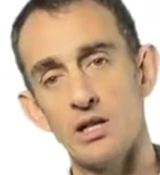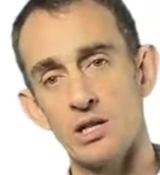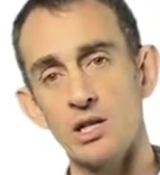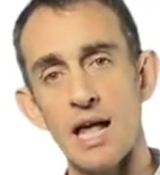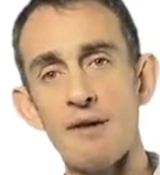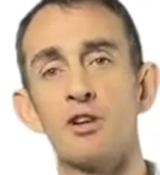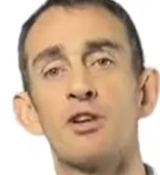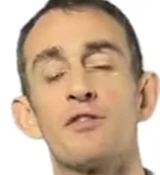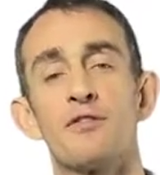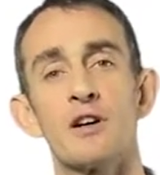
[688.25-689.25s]
So let's have a
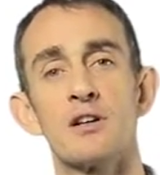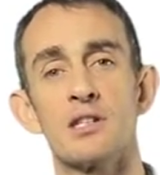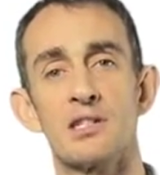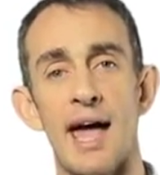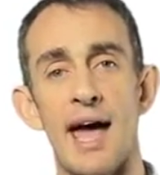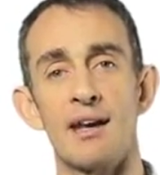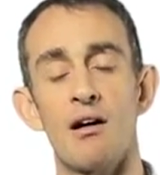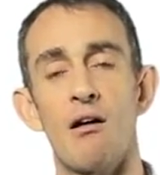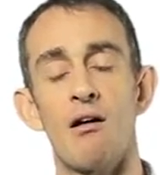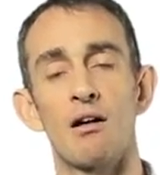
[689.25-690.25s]
look first at
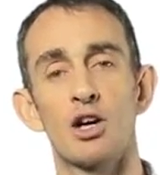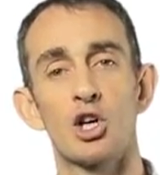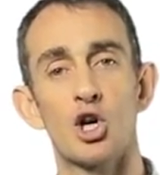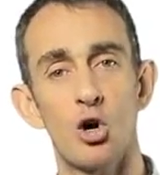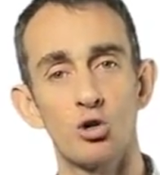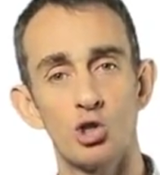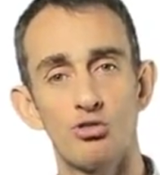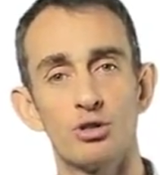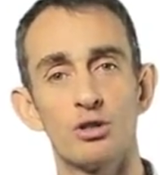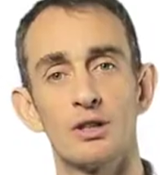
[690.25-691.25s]
our
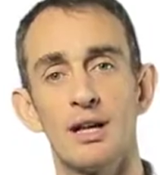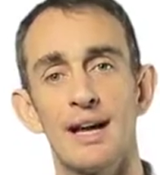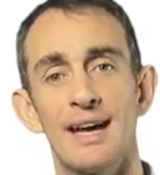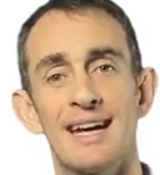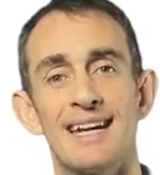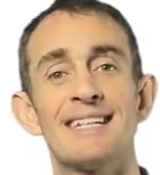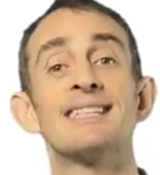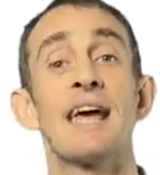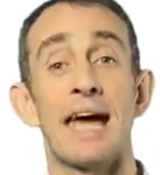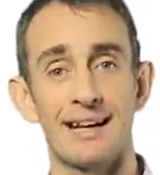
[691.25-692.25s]
cultural
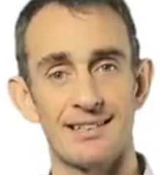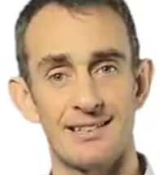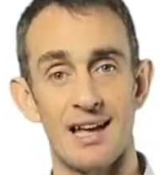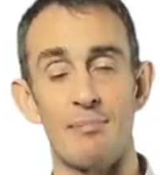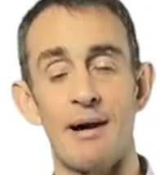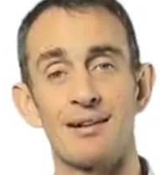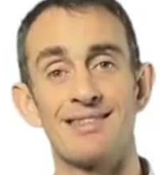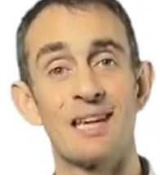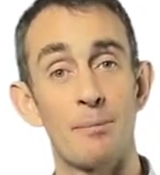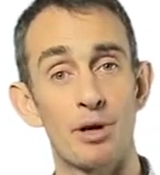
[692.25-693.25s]
text about a
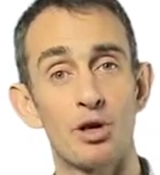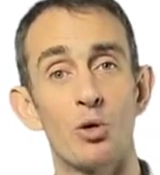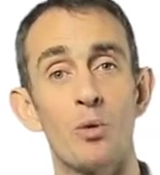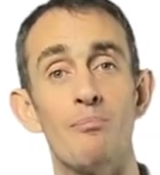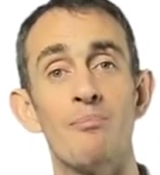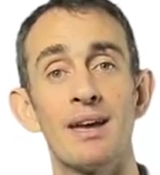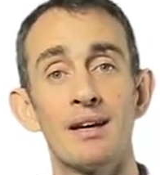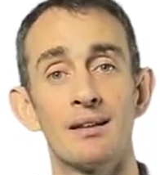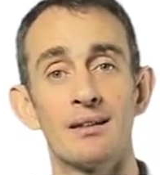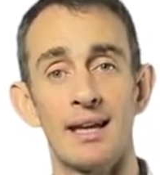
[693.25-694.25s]
typical
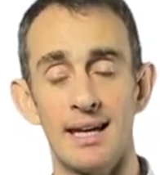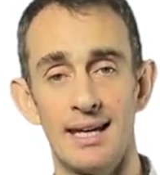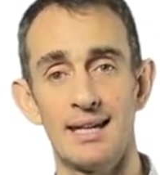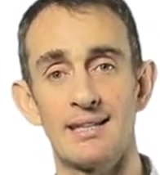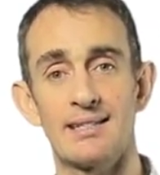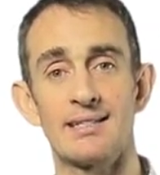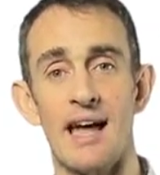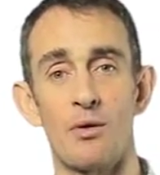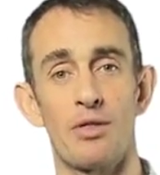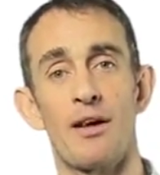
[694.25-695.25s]
meal in
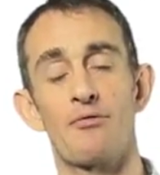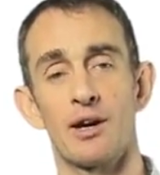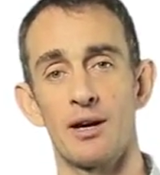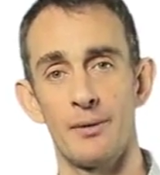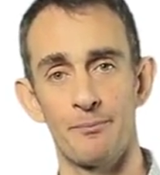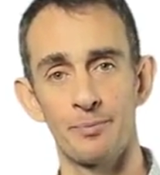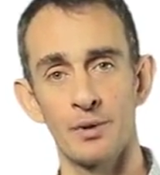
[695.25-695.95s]
South Africa.